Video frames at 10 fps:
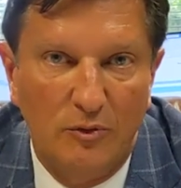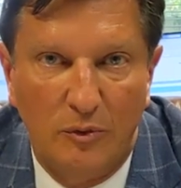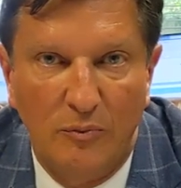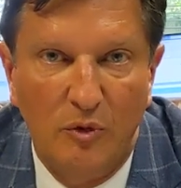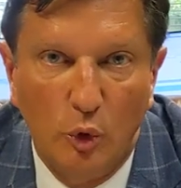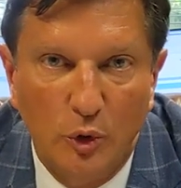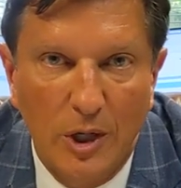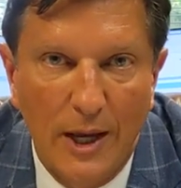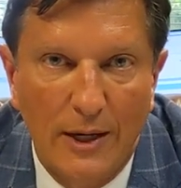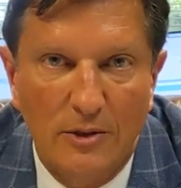from fuel
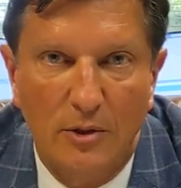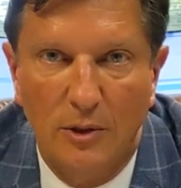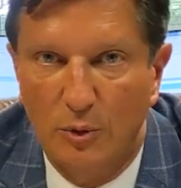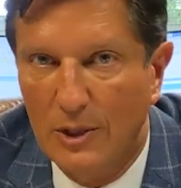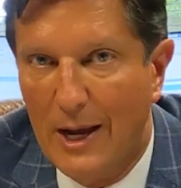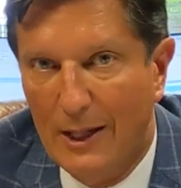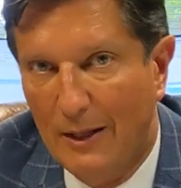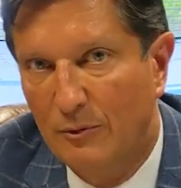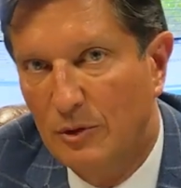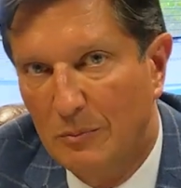tanks, so there was high
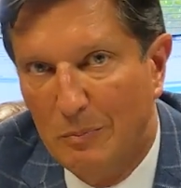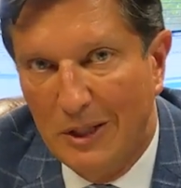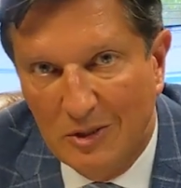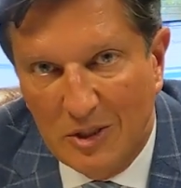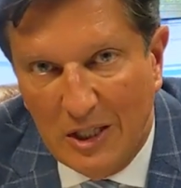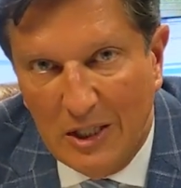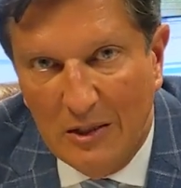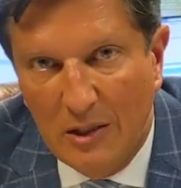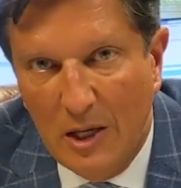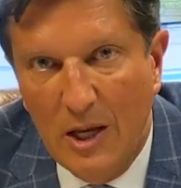levels of
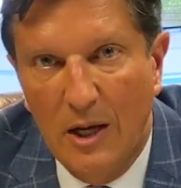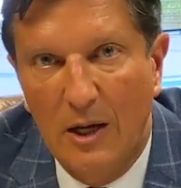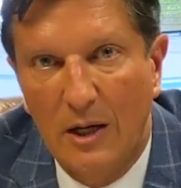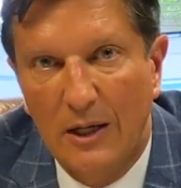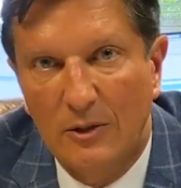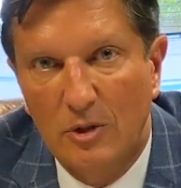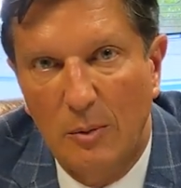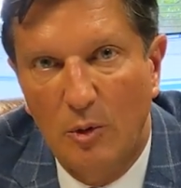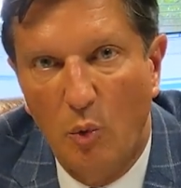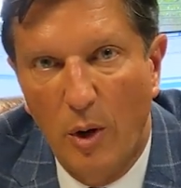benzene in
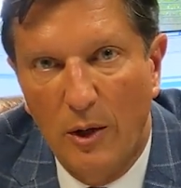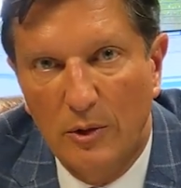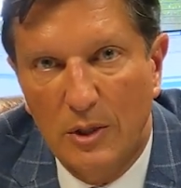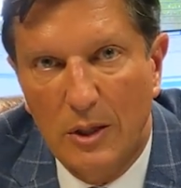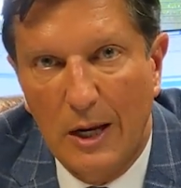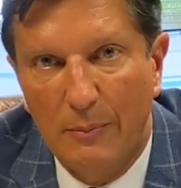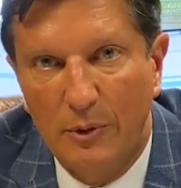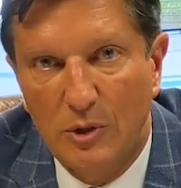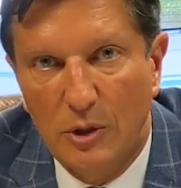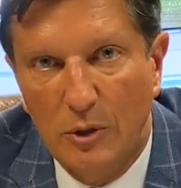some of the wells at Camp
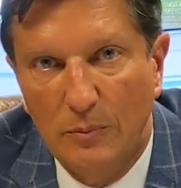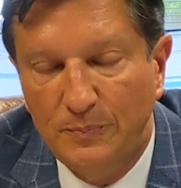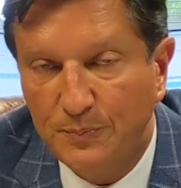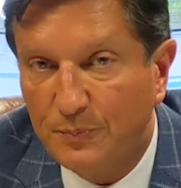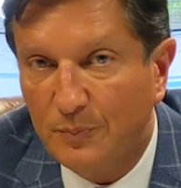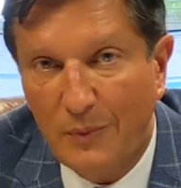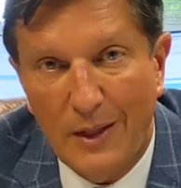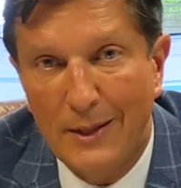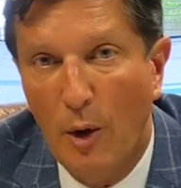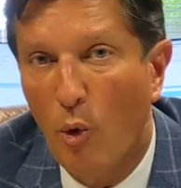Lejeune.
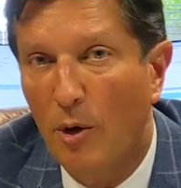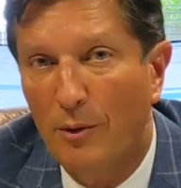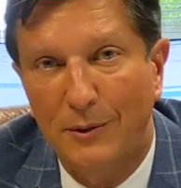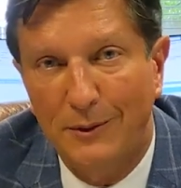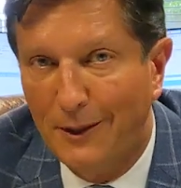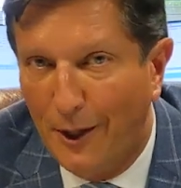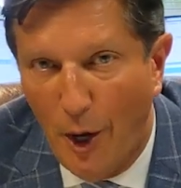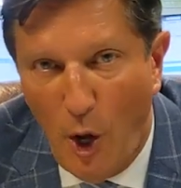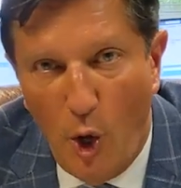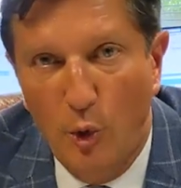There were a
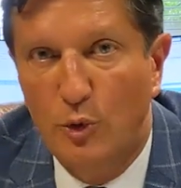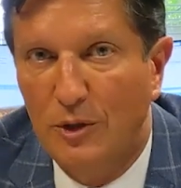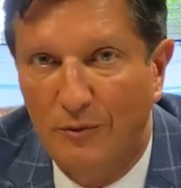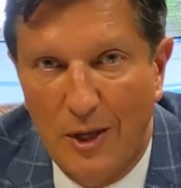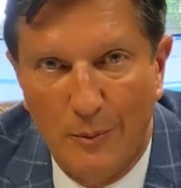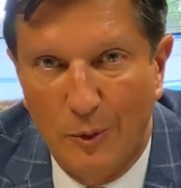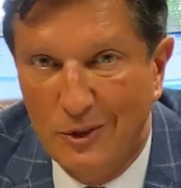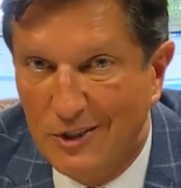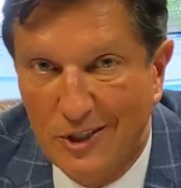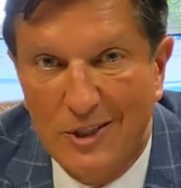host of
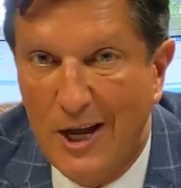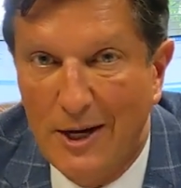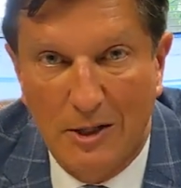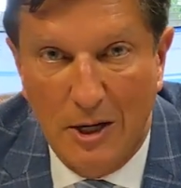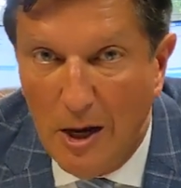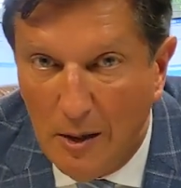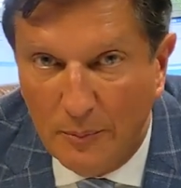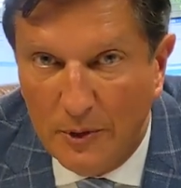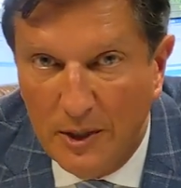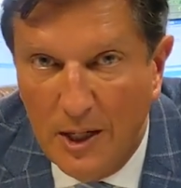chemicals that just got dumped